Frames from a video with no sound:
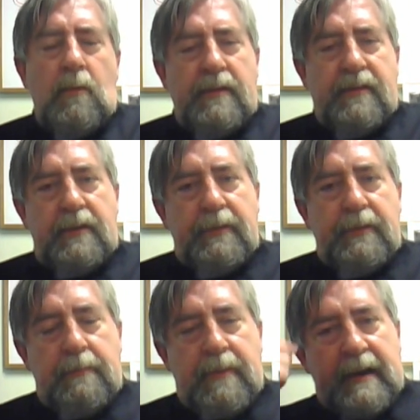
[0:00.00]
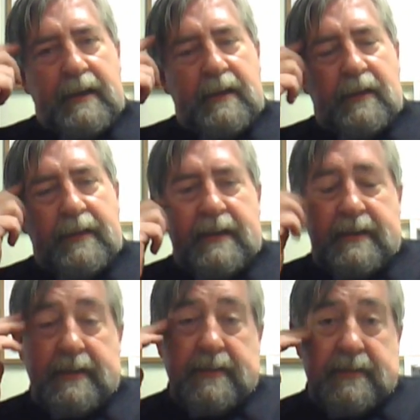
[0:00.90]
what you do with your body and all
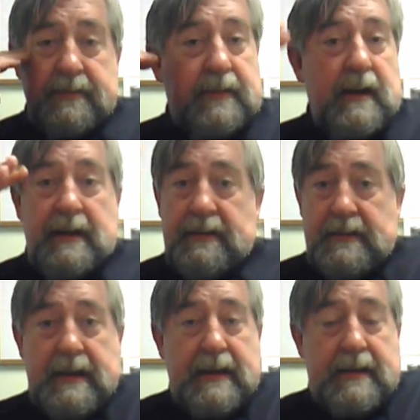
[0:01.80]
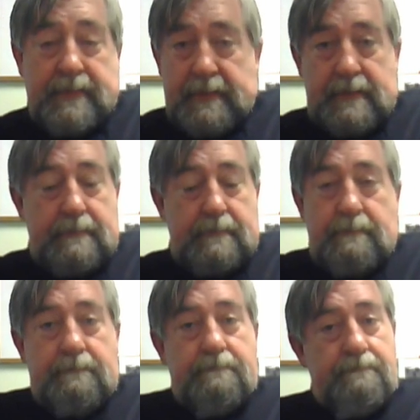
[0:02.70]
that, does God have a
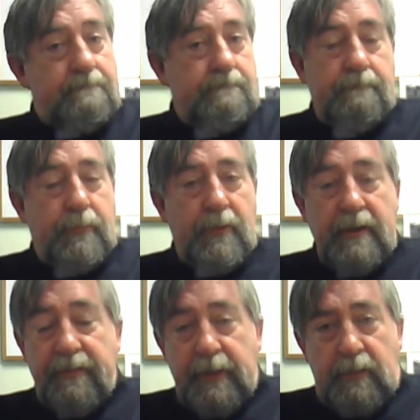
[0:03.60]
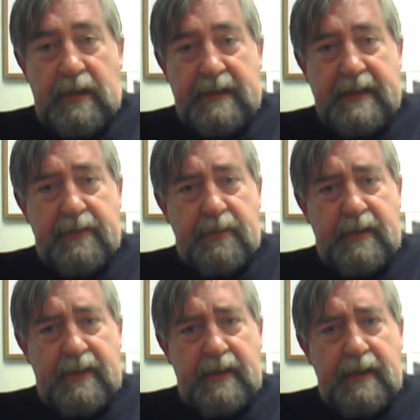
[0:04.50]
point of view on that
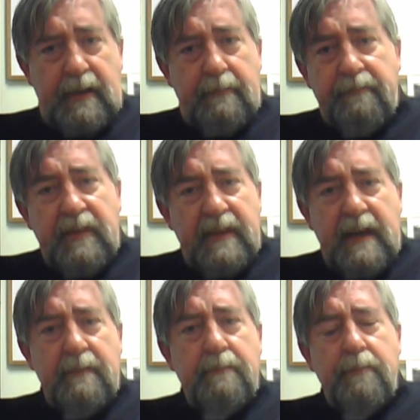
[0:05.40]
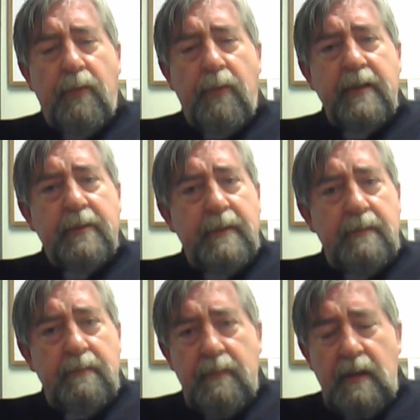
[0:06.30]
sort of thing? And that point's
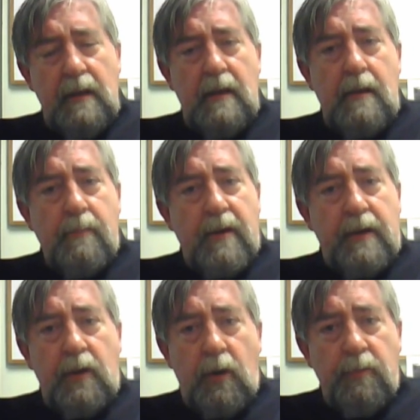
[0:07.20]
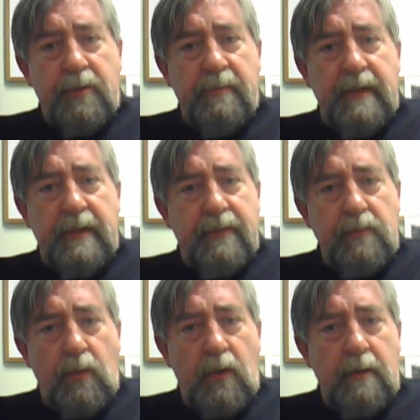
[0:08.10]
been brought home to me
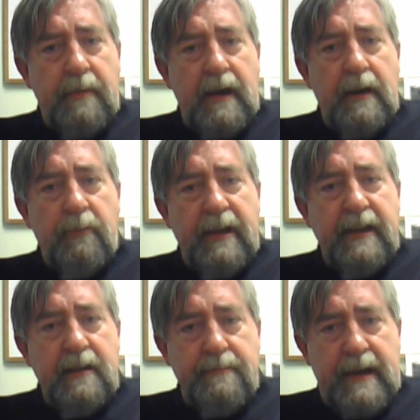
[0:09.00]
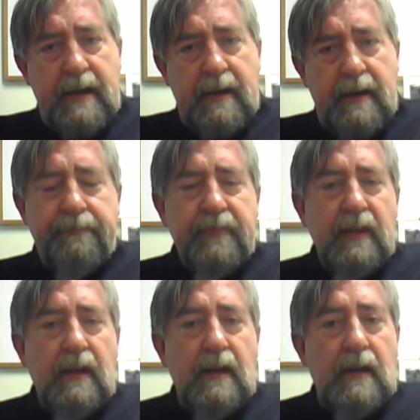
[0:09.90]
even more by reading about
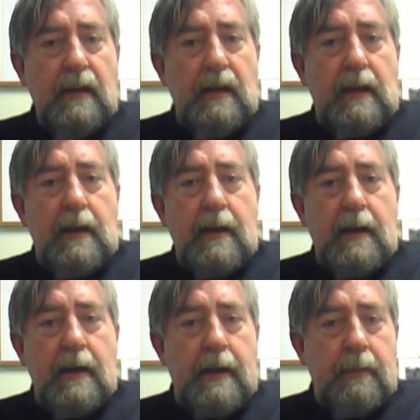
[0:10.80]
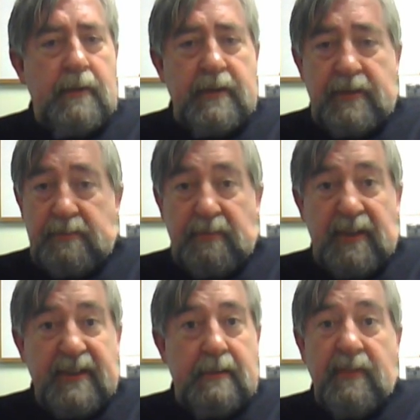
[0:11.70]
one of those
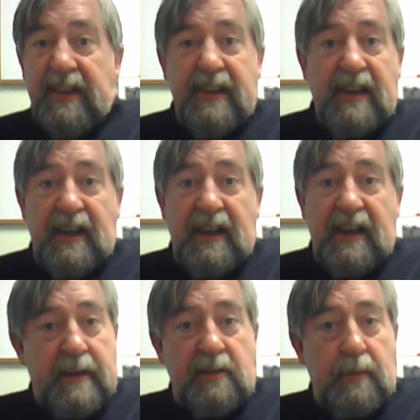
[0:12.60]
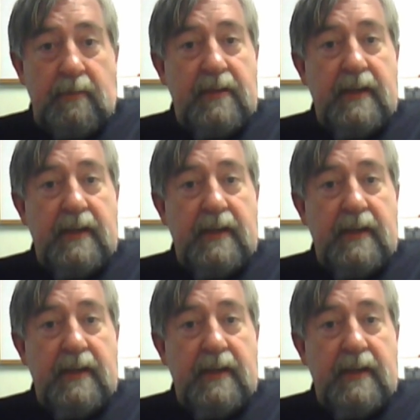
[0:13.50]
multi-million-dollar baseball